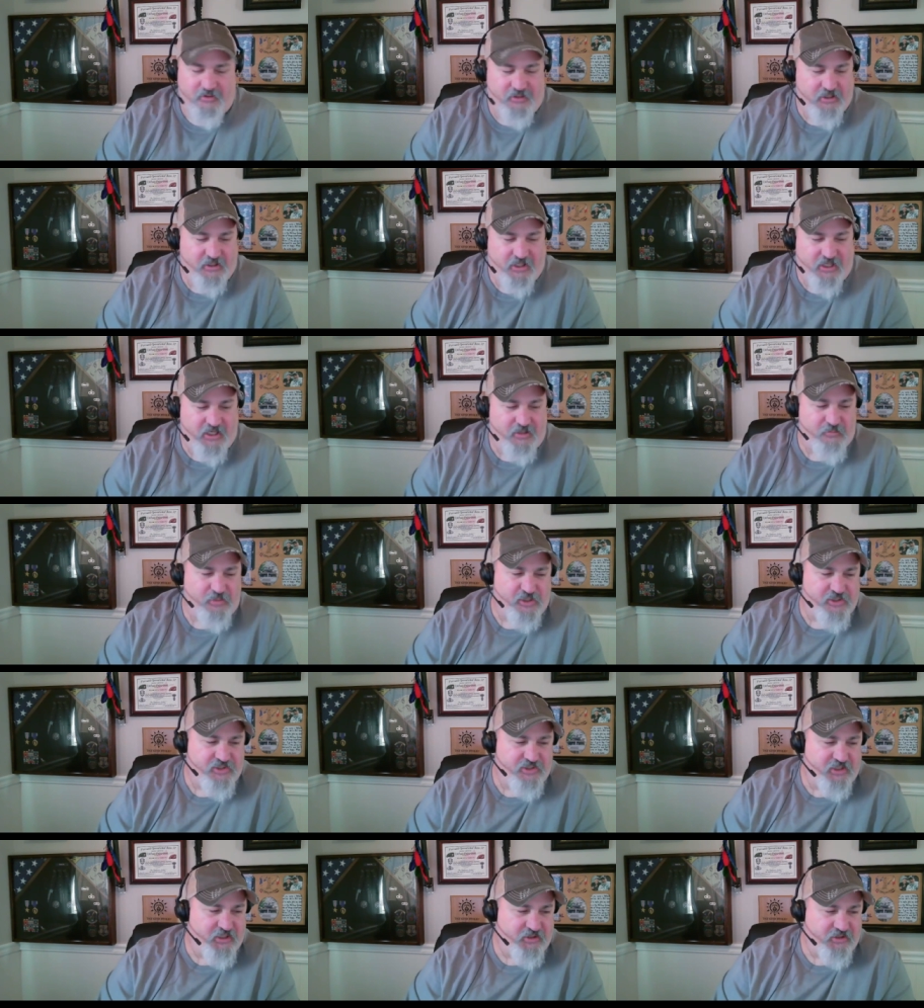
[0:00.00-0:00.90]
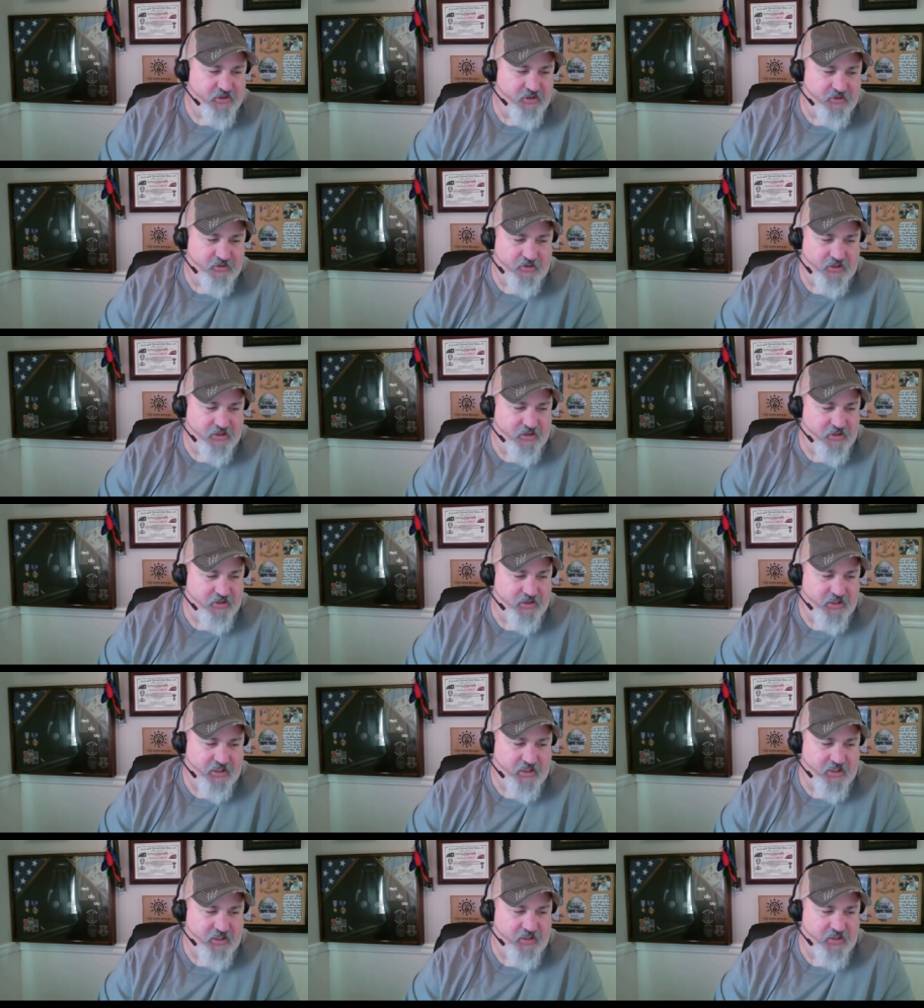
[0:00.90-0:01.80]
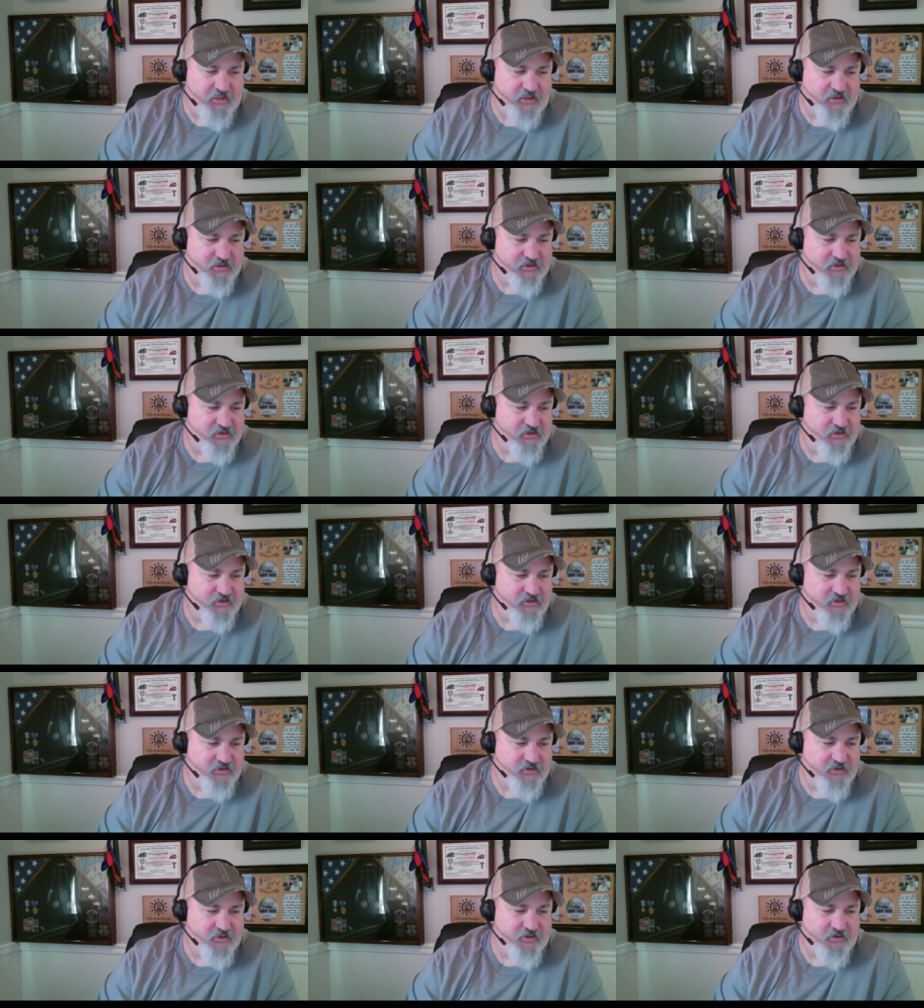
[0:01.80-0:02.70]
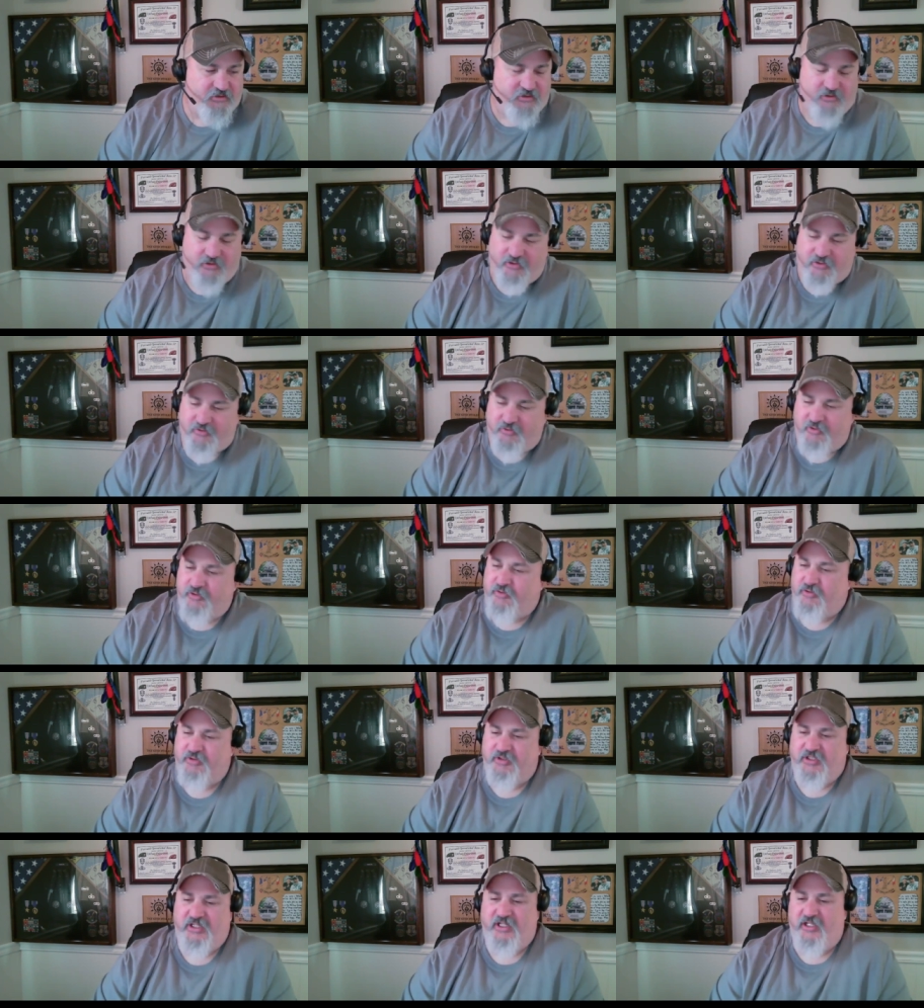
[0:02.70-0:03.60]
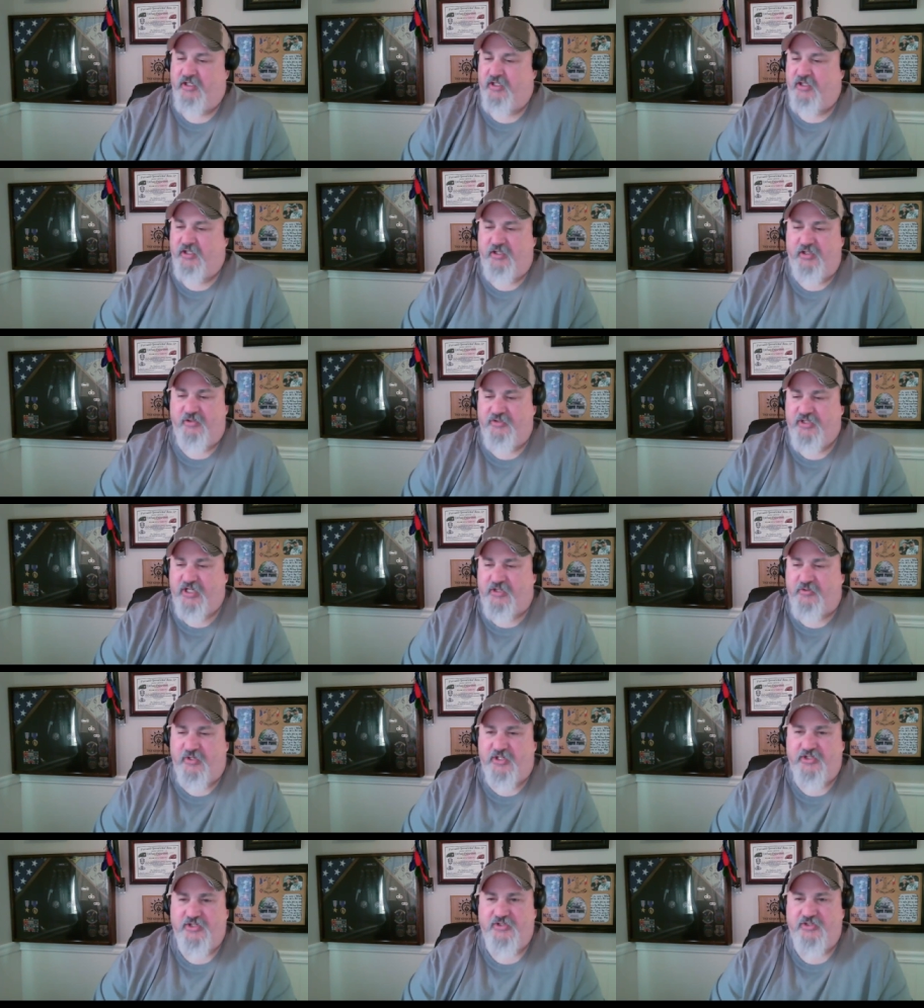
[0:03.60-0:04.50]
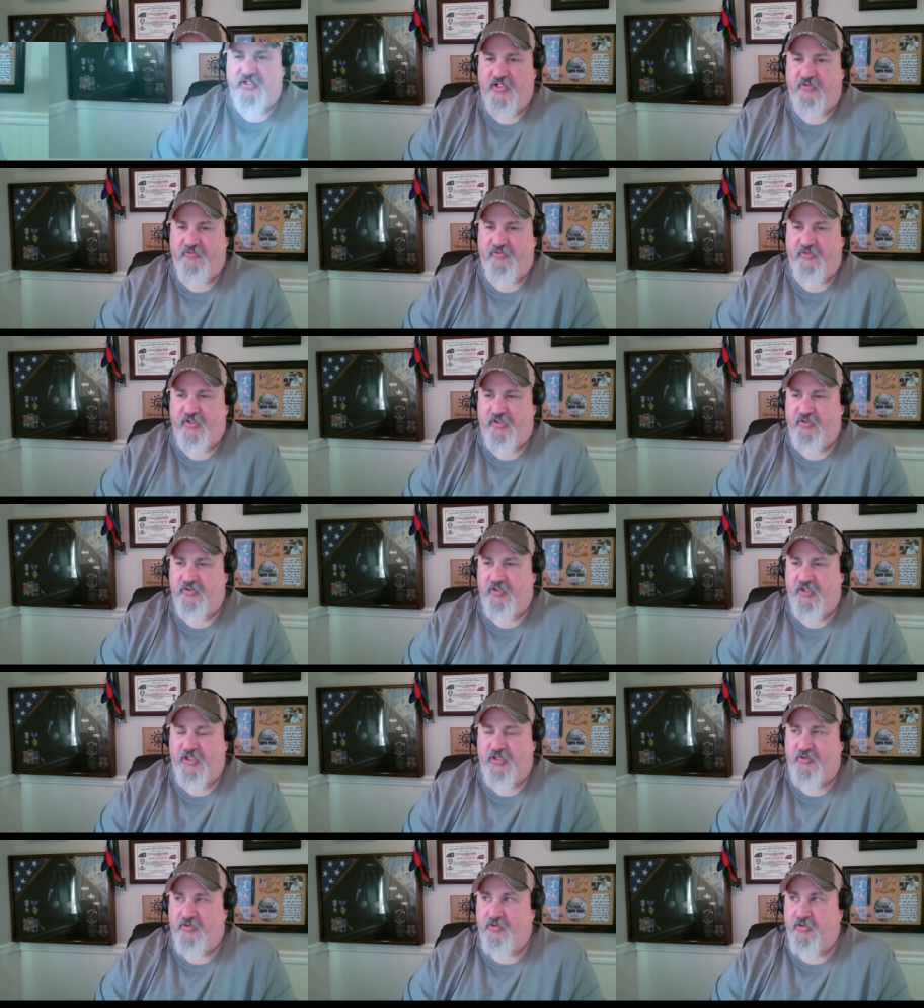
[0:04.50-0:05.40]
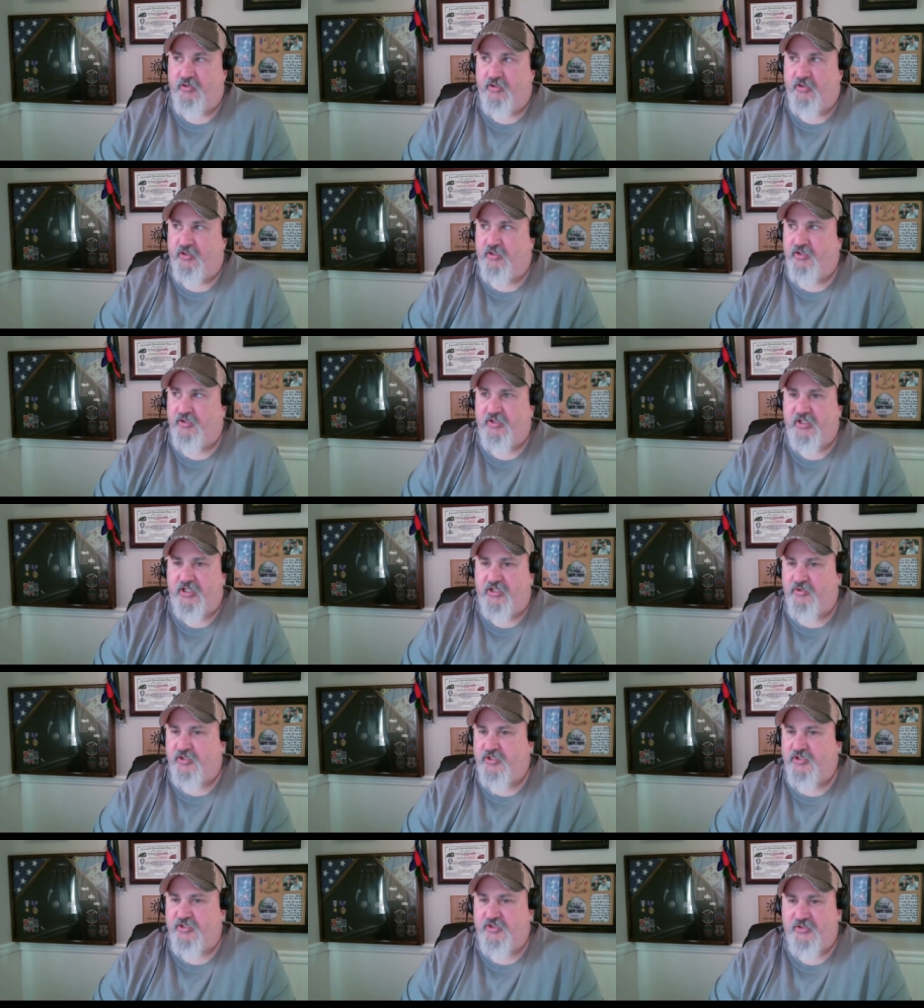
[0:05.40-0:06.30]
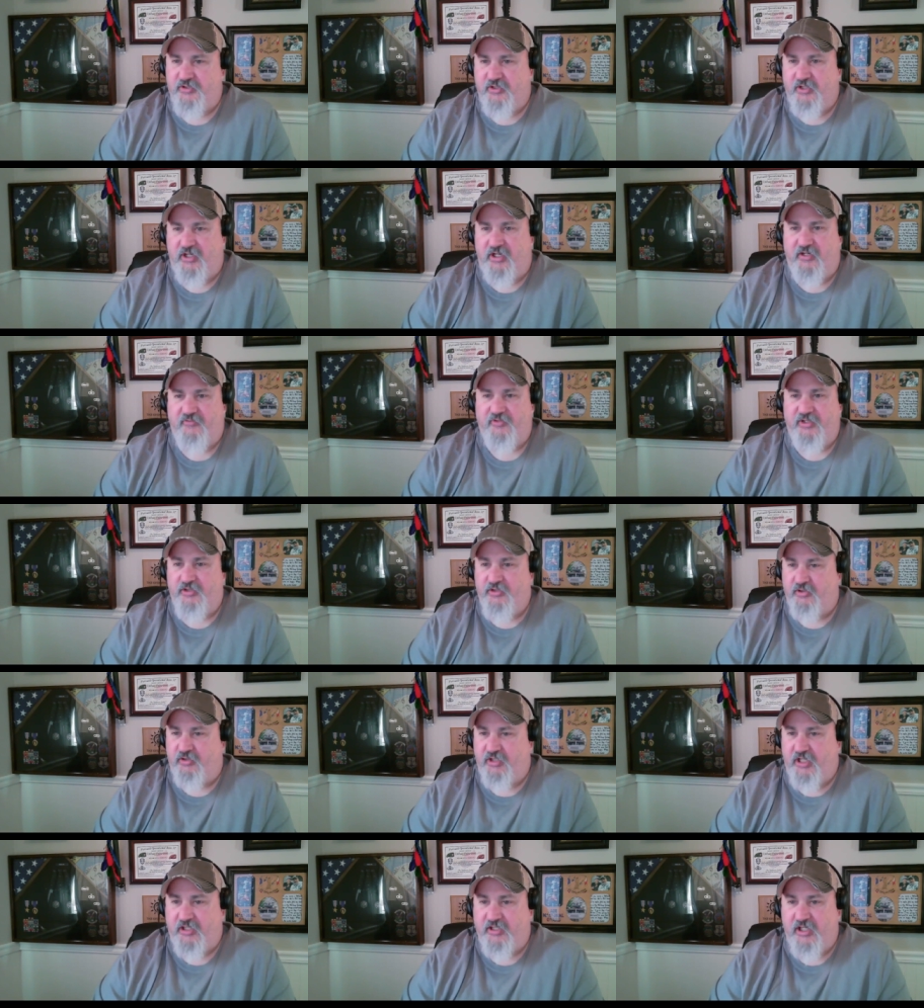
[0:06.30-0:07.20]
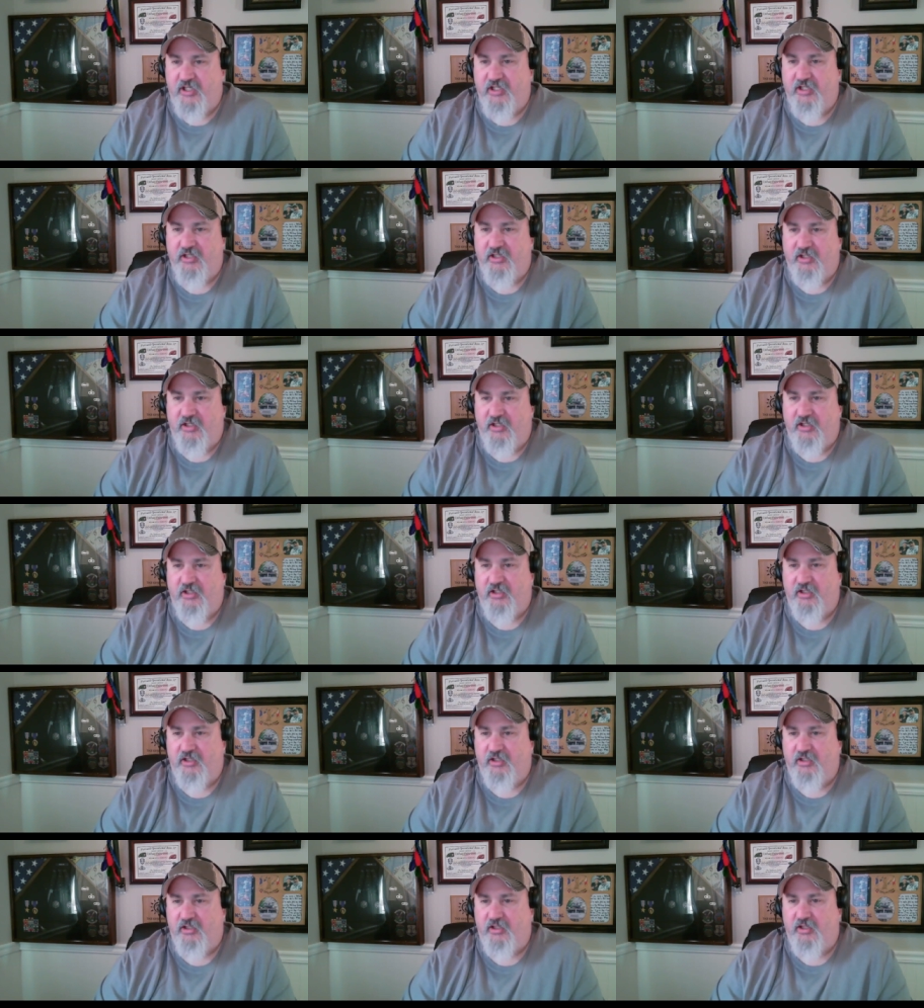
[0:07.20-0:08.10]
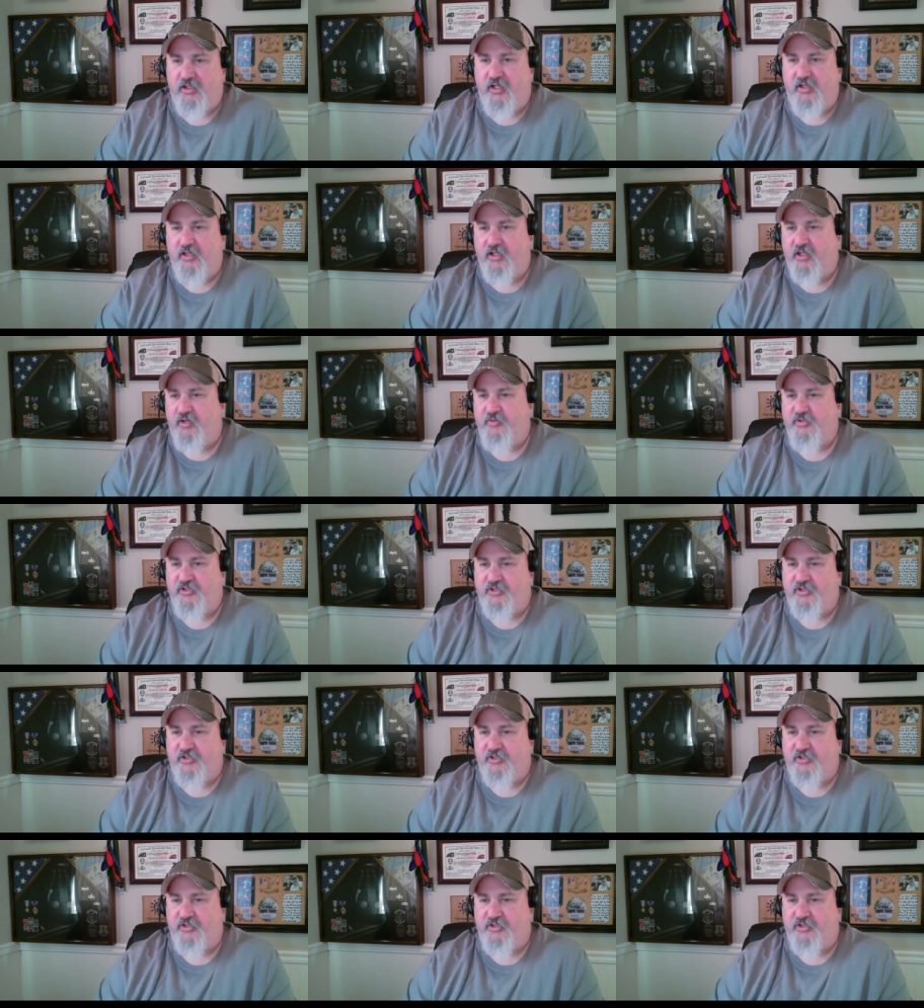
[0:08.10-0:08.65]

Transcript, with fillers: No, I appreciate it, dude. Uh, I uh, look uh, uh, you know decoration stuff and in earning the decorations often you're lucky uh i think i was